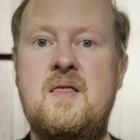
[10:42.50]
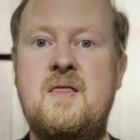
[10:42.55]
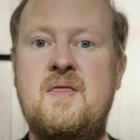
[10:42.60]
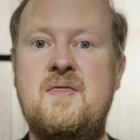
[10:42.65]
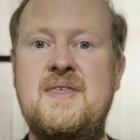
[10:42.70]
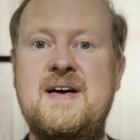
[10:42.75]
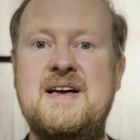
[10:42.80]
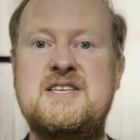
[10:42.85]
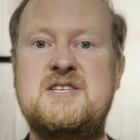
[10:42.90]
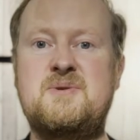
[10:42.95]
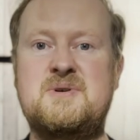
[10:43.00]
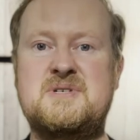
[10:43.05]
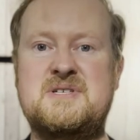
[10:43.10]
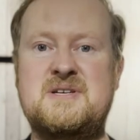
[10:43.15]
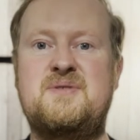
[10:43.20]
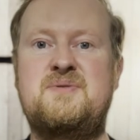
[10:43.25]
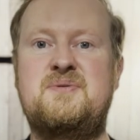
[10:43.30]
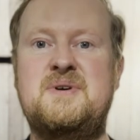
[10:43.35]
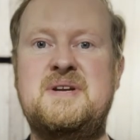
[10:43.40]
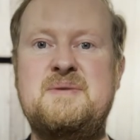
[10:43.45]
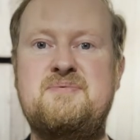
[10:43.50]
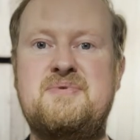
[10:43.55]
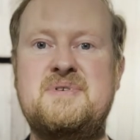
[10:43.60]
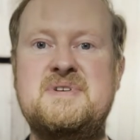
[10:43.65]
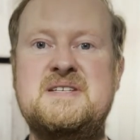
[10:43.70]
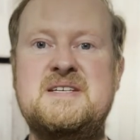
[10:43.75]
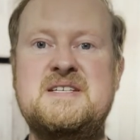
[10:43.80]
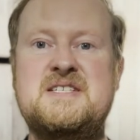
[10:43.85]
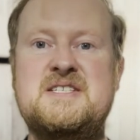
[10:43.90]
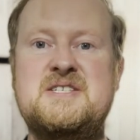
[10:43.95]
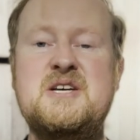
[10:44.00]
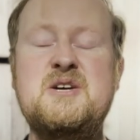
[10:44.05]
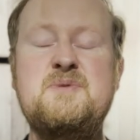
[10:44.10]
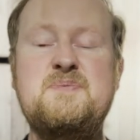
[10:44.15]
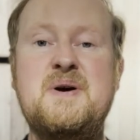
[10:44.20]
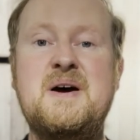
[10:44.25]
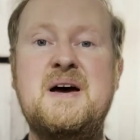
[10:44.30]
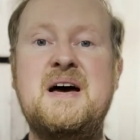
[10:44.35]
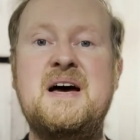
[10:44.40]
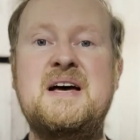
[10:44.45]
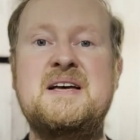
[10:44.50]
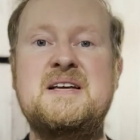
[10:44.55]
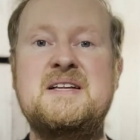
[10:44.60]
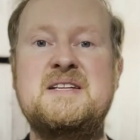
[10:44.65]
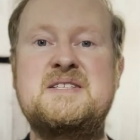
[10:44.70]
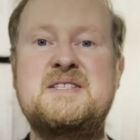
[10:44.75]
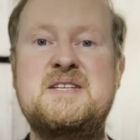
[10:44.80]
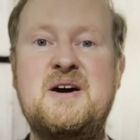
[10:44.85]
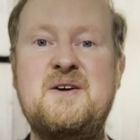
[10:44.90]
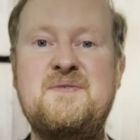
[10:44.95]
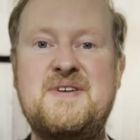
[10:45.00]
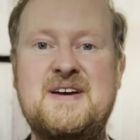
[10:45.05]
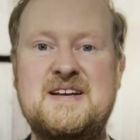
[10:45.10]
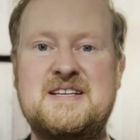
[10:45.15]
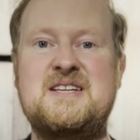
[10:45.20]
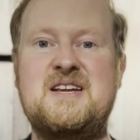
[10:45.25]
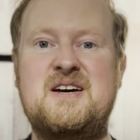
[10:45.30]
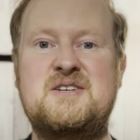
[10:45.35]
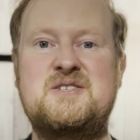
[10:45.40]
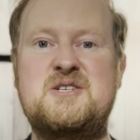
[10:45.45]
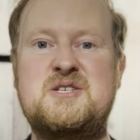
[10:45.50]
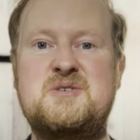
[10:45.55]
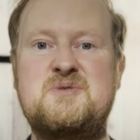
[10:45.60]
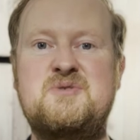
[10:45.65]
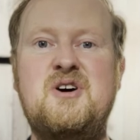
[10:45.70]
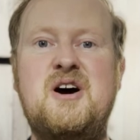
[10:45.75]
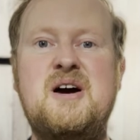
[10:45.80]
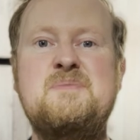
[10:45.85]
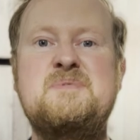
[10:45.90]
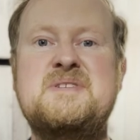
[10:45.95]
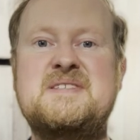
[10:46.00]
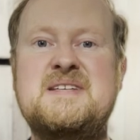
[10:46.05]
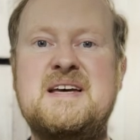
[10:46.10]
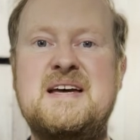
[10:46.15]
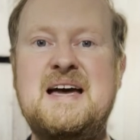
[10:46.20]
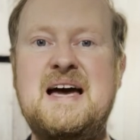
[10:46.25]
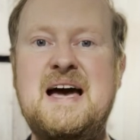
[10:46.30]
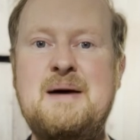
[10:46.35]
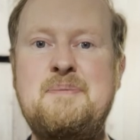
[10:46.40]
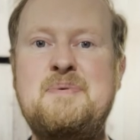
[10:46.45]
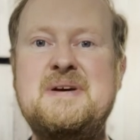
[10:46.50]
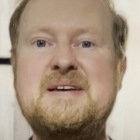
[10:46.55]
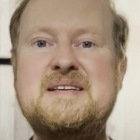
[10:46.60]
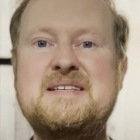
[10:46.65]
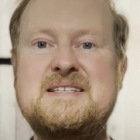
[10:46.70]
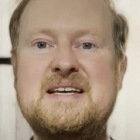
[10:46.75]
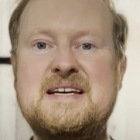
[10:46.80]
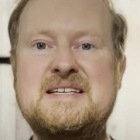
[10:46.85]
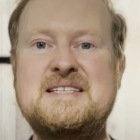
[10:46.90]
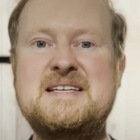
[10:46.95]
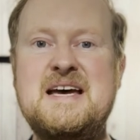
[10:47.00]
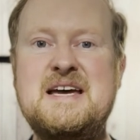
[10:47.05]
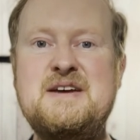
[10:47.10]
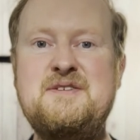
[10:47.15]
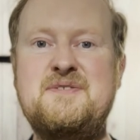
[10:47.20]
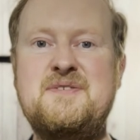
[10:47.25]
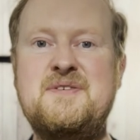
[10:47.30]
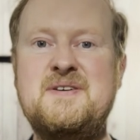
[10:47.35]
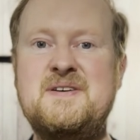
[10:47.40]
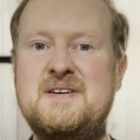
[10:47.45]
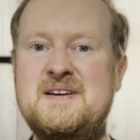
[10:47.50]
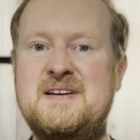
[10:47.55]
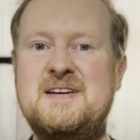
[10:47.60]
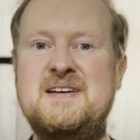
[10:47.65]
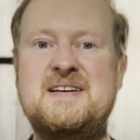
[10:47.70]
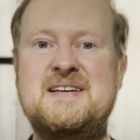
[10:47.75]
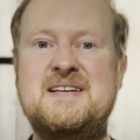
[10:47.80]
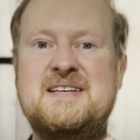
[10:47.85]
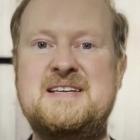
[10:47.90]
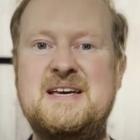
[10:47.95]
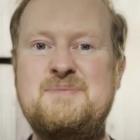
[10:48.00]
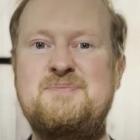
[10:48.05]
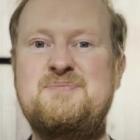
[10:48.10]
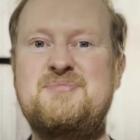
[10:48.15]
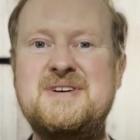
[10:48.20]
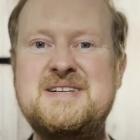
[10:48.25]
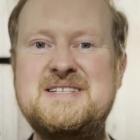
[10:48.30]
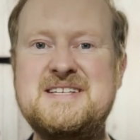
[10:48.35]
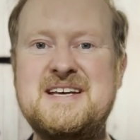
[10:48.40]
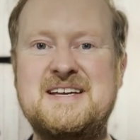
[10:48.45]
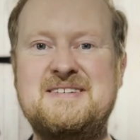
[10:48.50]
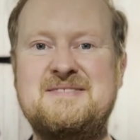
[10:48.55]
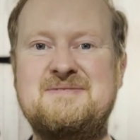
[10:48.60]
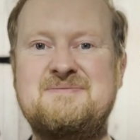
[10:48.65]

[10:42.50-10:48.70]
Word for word: Thanks for watching three D Printed Soup. Don't forget to like and subscribe, stay happy and stay safe. Keep printing.